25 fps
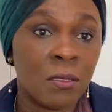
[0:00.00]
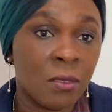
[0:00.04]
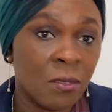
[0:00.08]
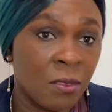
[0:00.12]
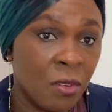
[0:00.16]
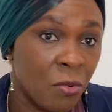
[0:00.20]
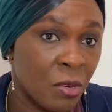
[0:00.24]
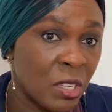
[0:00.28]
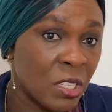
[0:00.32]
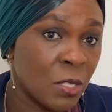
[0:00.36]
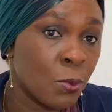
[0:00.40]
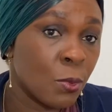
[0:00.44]

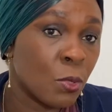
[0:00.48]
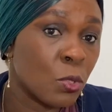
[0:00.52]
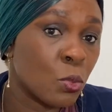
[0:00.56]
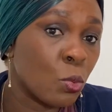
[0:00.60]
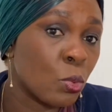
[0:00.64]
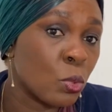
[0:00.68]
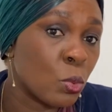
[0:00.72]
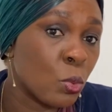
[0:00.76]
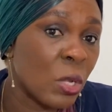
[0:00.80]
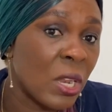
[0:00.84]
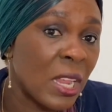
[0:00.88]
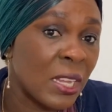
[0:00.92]
the response
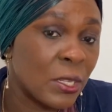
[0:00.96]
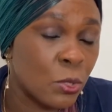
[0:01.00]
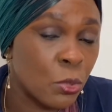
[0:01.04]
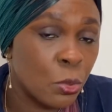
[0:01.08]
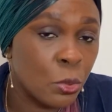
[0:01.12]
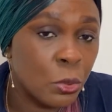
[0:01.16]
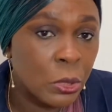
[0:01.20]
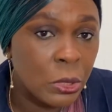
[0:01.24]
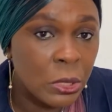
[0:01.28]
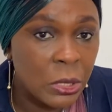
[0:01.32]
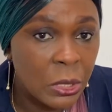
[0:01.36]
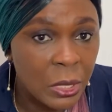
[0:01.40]
was what I
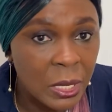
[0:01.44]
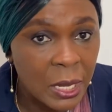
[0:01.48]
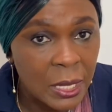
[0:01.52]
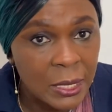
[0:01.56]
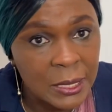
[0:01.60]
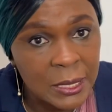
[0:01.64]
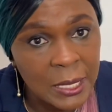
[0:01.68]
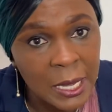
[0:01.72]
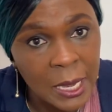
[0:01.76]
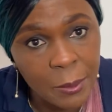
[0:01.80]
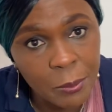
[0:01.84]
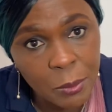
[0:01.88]
told you the other
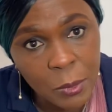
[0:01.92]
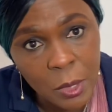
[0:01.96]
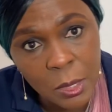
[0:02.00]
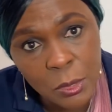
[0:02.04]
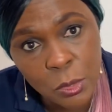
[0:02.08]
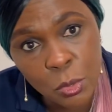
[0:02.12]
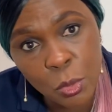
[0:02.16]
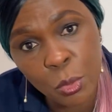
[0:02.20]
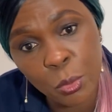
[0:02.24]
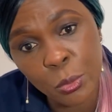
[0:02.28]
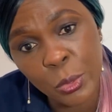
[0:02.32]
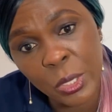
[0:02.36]
time,
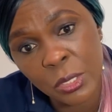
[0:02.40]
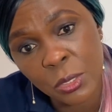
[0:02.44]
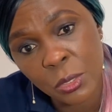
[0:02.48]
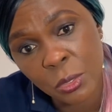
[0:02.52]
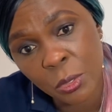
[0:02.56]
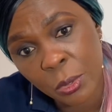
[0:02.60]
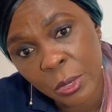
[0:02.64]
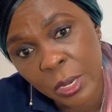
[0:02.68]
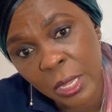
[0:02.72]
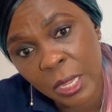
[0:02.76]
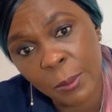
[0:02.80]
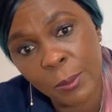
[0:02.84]
that, oh, we're
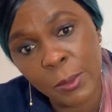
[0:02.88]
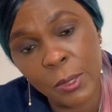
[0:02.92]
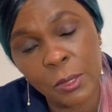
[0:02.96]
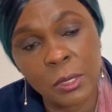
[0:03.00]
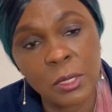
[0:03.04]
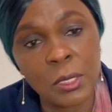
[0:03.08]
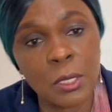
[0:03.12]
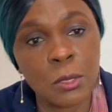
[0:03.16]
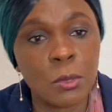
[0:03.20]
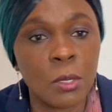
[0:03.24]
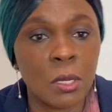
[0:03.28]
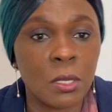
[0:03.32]
sorry about
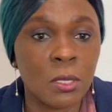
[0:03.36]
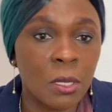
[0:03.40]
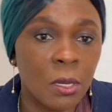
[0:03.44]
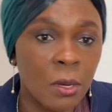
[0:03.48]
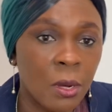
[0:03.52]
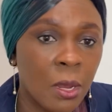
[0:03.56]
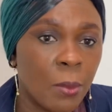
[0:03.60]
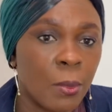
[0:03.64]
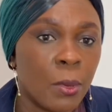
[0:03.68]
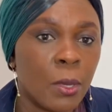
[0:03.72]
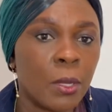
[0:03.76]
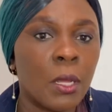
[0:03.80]
this, we're
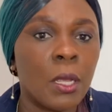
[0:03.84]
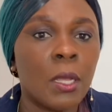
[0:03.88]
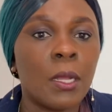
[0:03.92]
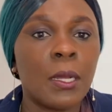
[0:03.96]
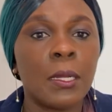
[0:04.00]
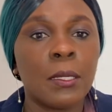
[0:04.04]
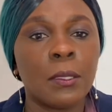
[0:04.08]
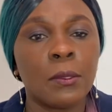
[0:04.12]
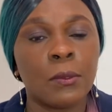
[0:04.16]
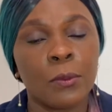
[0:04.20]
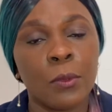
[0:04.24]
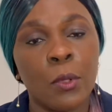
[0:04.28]
sorry about
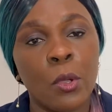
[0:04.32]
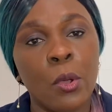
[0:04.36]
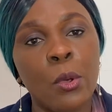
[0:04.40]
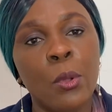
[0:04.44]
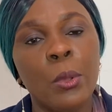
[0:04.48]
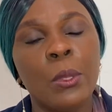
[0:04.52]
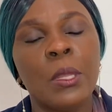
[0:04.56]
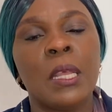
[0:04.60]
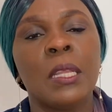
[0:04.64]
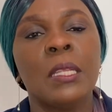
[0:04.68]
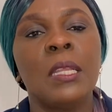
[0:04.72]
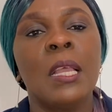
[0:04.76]
that, and
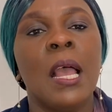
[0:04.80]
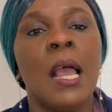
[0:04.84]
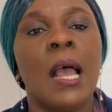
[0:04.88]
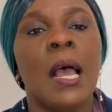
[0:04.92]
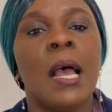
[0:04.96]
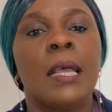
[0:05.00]
all that.